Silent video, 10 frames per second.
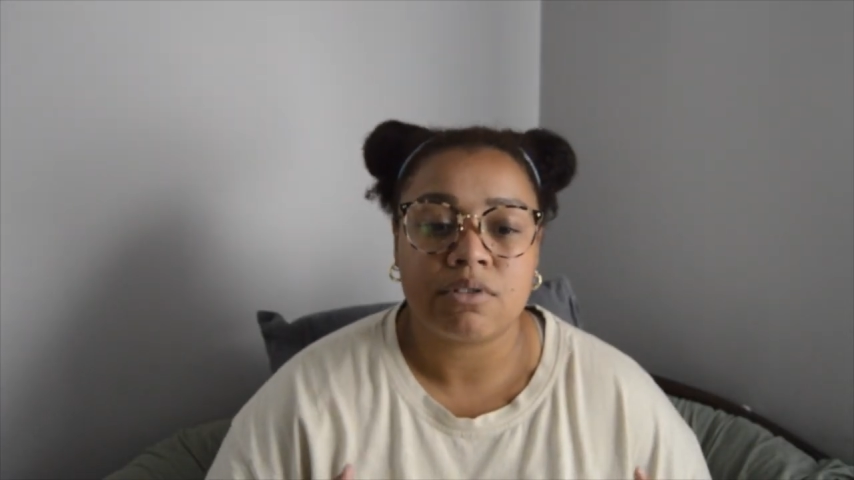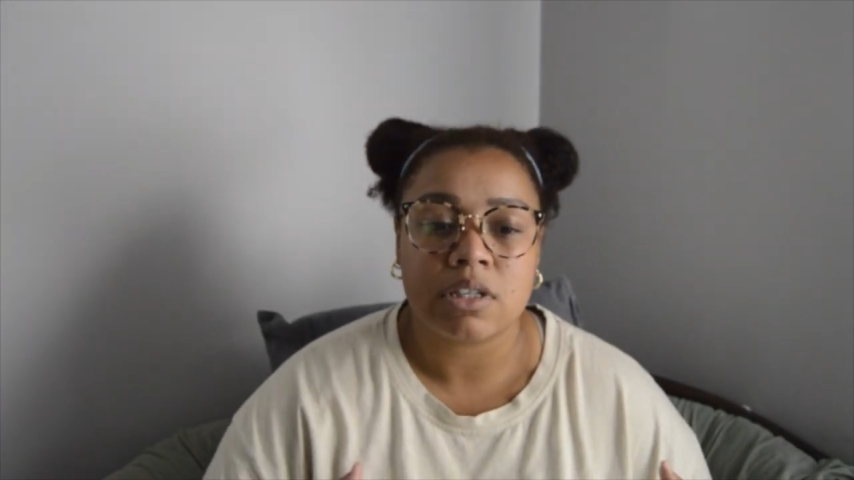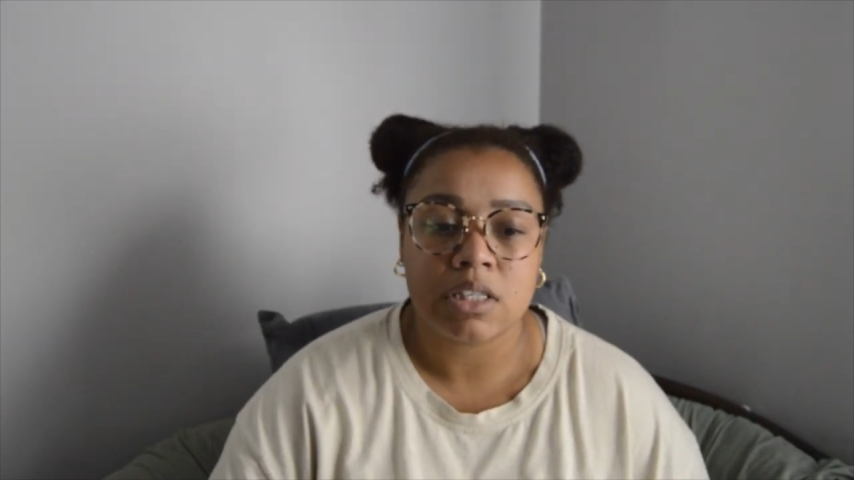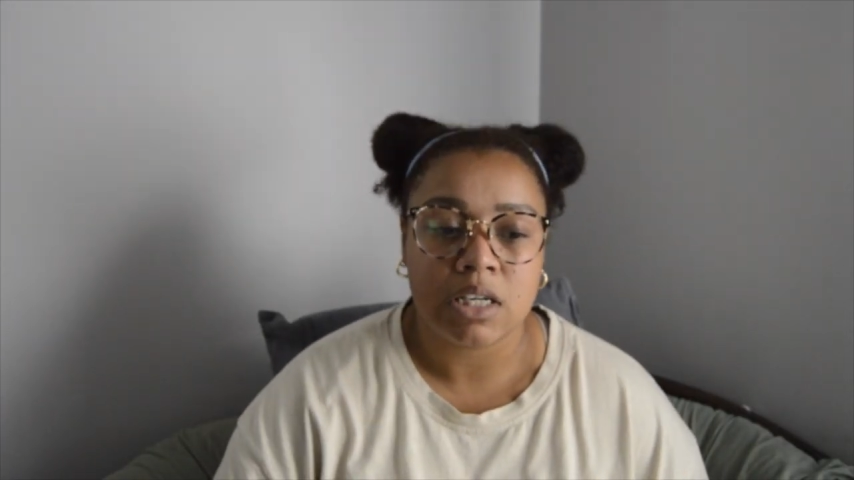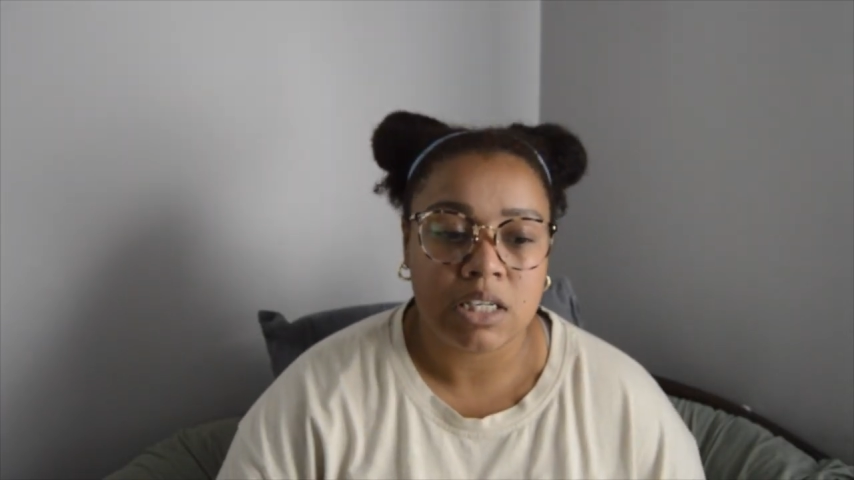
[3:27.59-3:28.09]
to
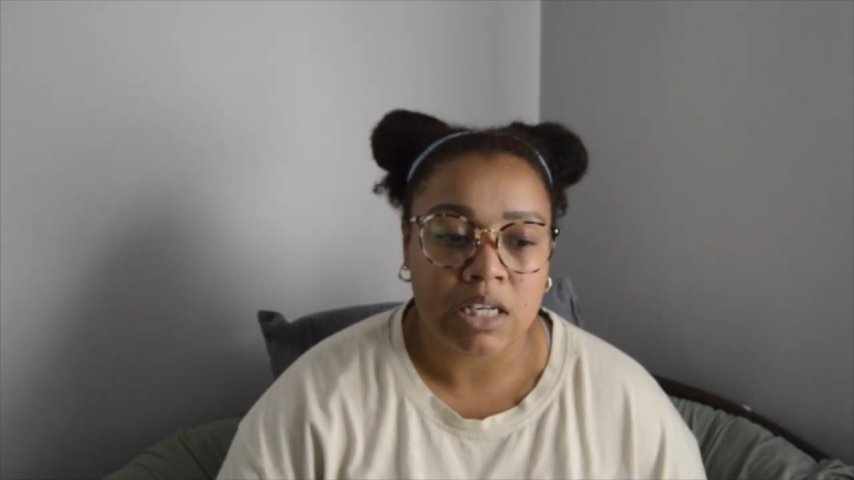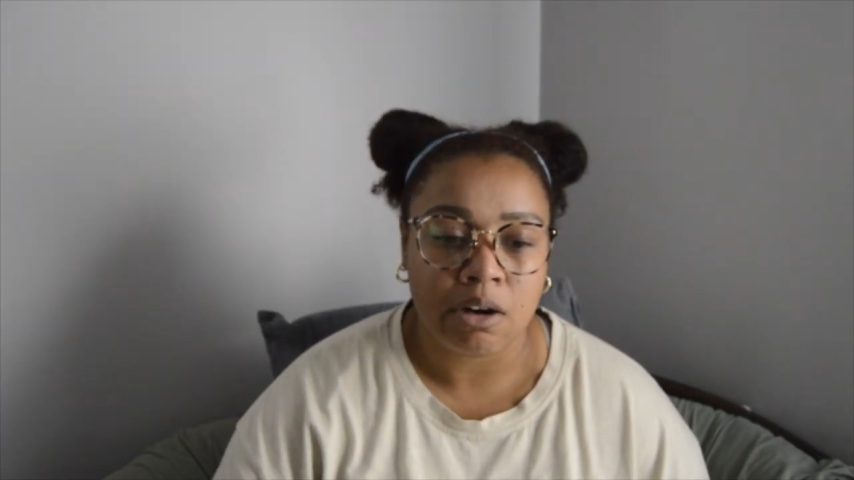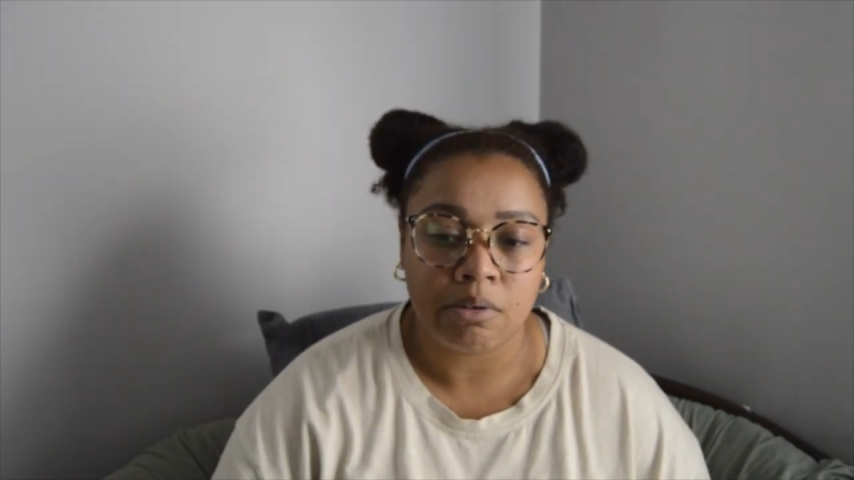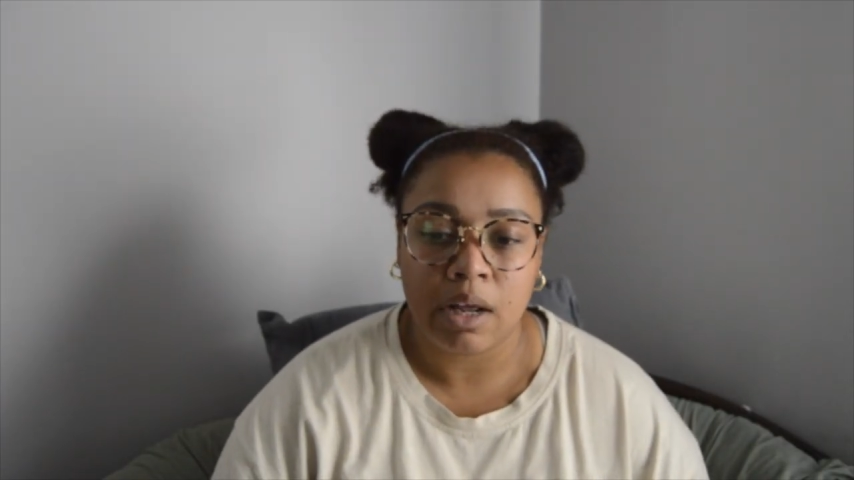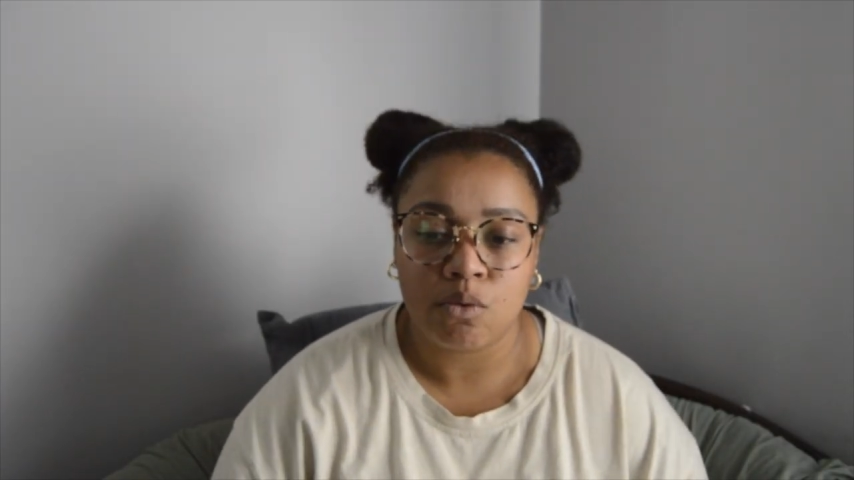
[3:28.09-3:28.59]
sit
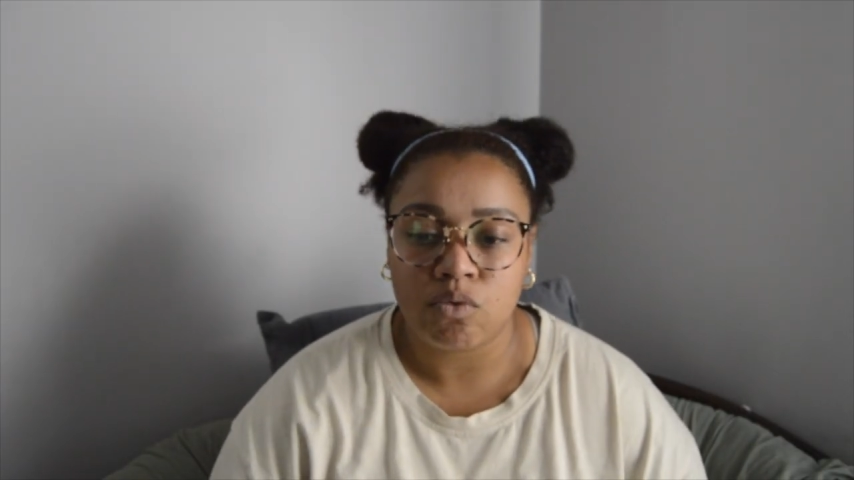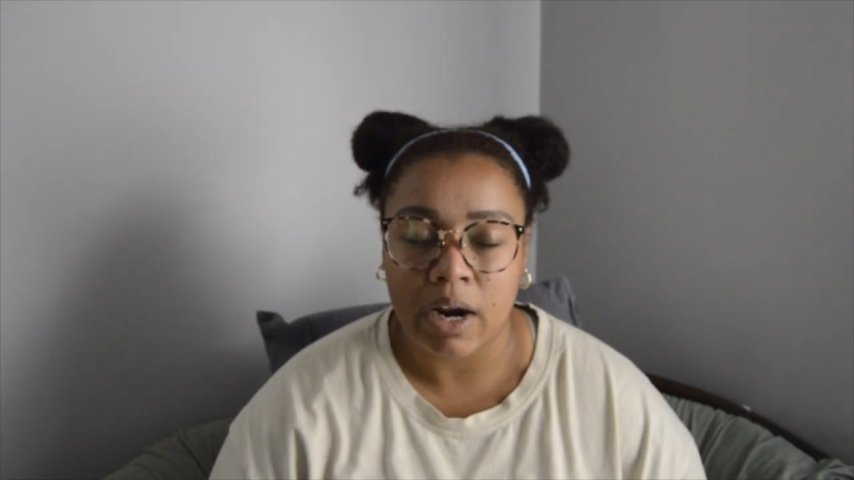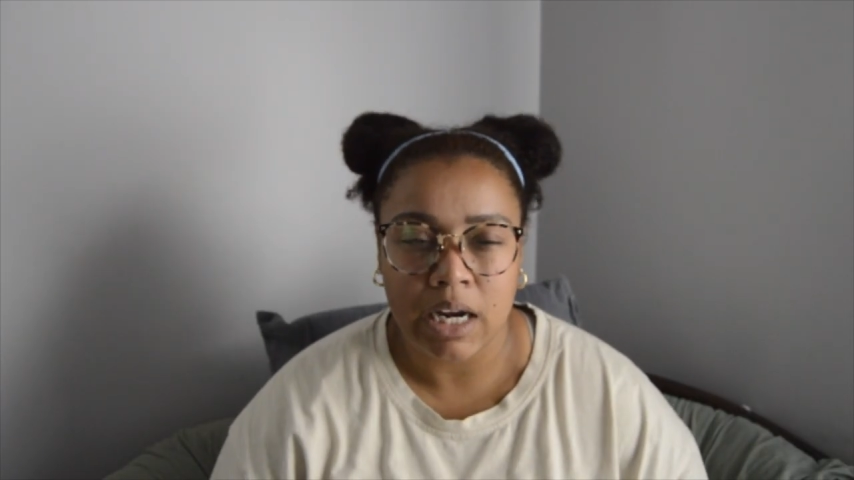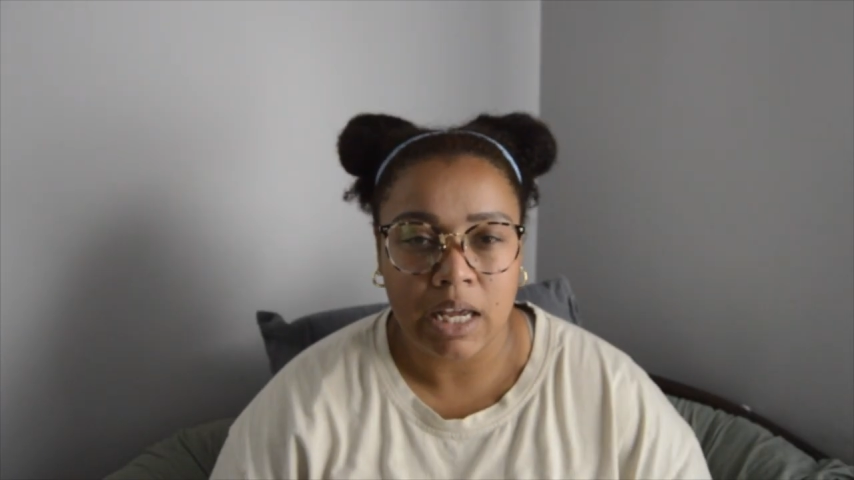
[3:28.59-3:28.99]
down and write